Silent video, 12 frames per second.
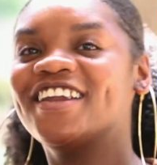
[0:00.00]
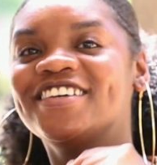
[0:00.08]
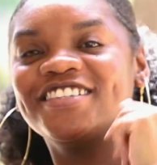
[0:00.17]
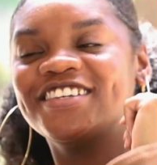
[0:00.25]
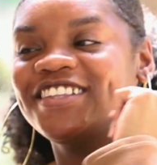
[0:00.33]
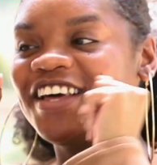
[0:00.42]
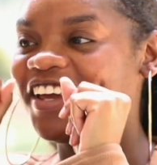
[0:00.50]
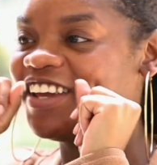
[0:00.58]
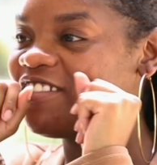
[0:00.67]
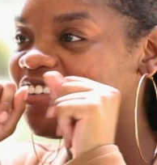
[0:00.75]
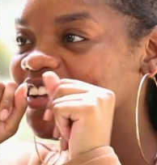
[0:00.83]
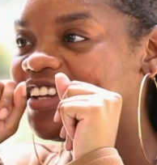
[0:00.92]
honestly, like,
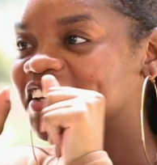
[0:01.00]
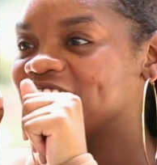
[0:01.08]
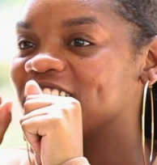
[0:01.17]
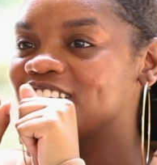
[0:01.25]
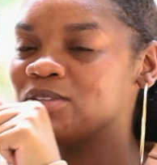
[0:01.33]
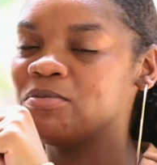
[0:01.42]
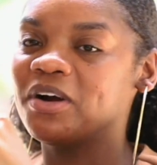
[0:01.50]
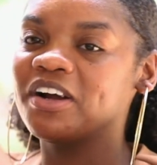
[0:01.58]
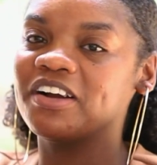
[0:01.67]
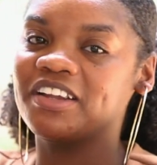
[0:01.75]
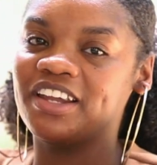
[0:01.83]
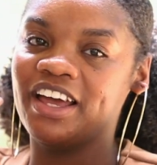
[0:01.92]
it really does
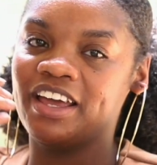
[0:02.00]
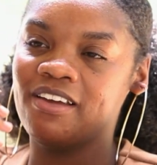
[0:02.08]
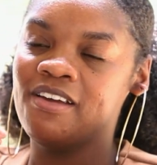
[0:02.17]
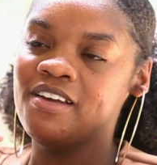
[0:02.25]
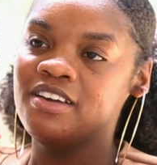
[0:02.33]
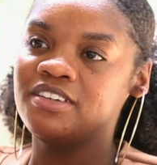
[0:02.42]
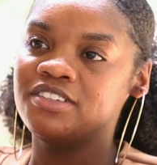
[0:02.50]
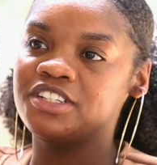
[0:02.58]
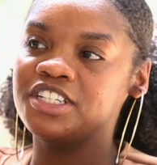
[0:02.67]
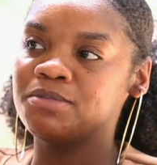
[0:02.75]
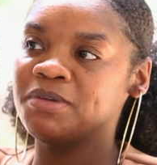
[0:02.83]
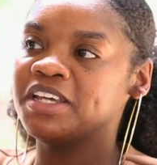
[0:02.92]
work. Like,
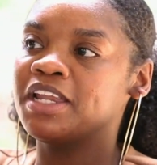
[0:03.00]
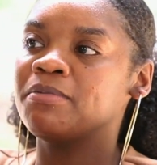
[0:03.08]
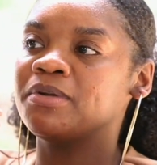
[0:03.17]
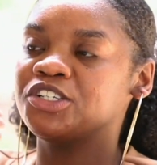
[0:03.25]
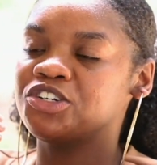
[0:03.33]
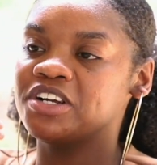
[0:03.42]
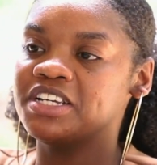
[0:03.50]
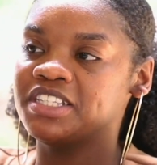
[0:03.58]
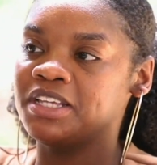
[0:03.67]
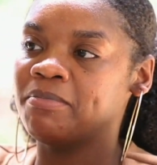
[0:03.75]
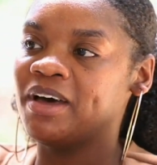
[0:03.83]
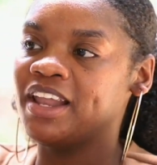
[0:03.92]
just being able to trust
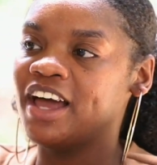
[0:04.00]
that my